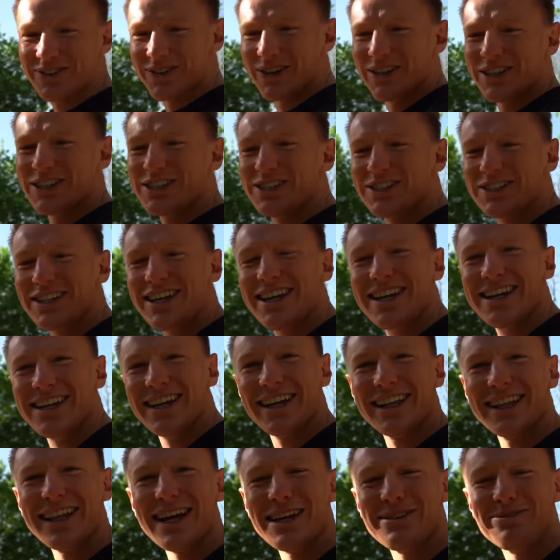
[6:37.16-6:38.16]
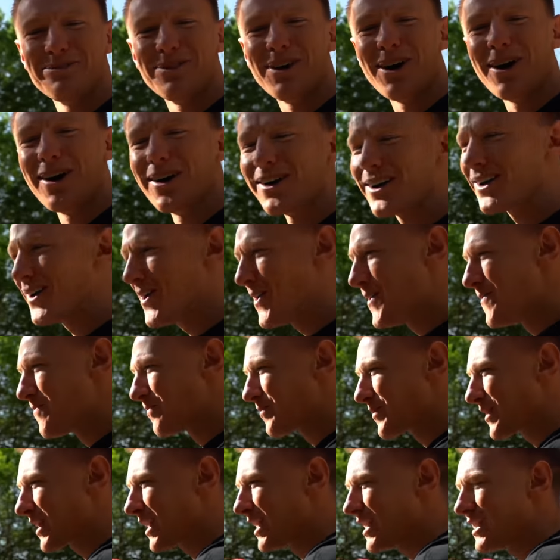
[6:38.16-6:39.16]
when you see a landmark.
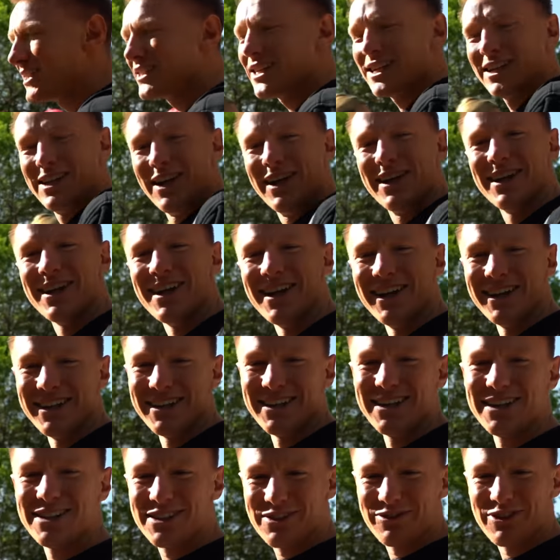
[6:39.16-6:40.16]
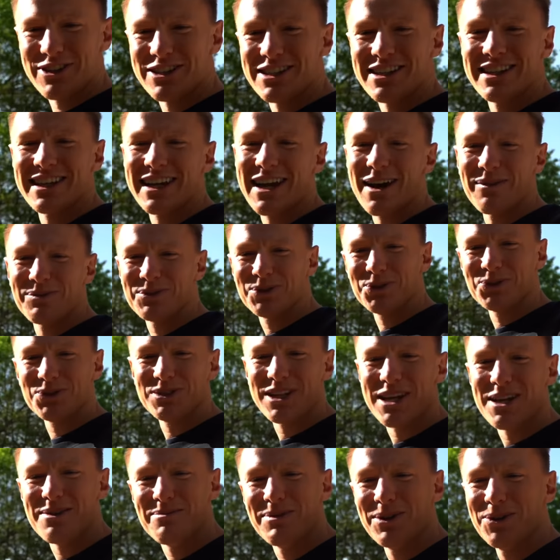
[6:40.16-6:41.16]
He said you need to visit the Capitol
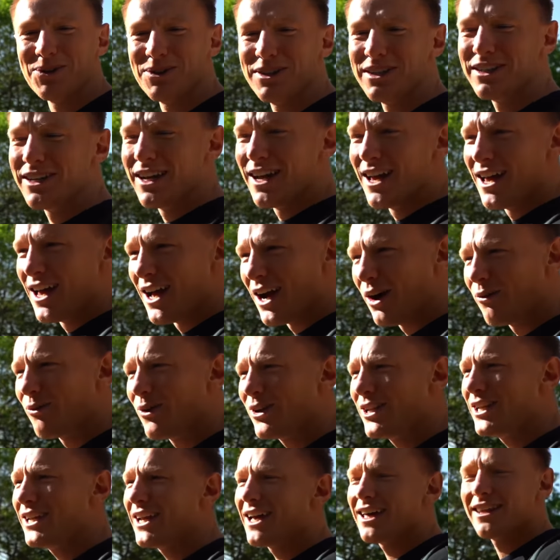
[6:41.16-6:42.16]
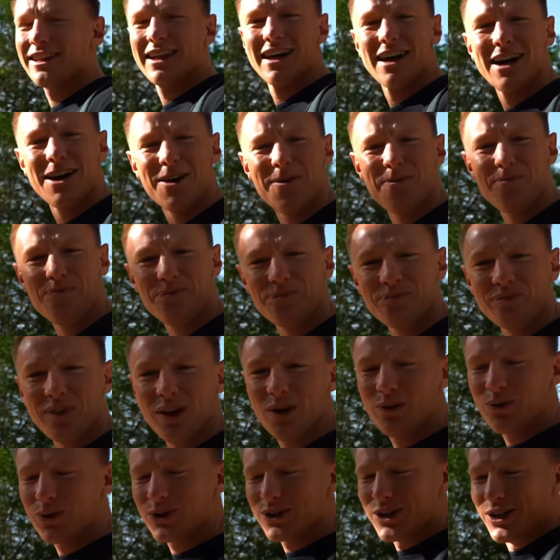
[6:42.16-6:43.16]
State Building, and when you get there,
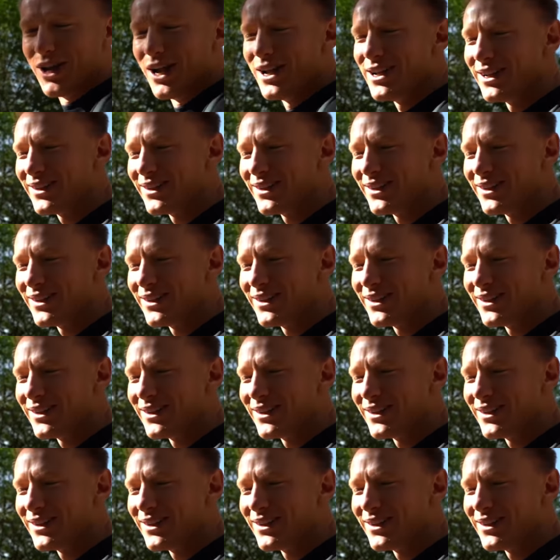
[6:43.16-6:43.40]
well, you,